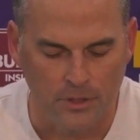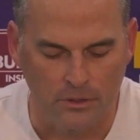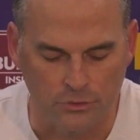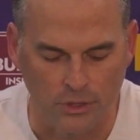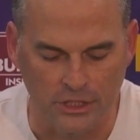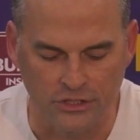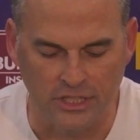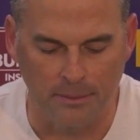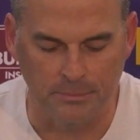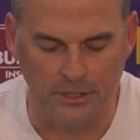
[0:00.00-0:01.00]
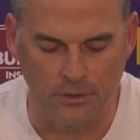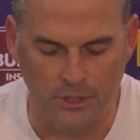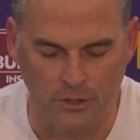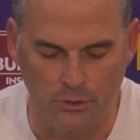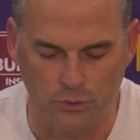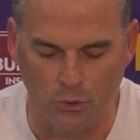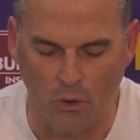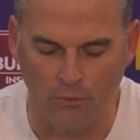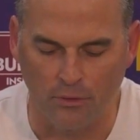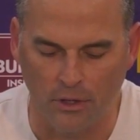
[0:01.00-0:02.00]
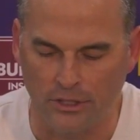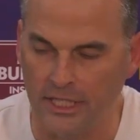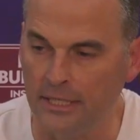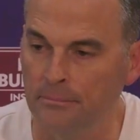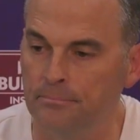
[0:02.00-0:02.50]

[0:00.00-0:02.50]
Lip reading: has really stepped into a huge role for our team.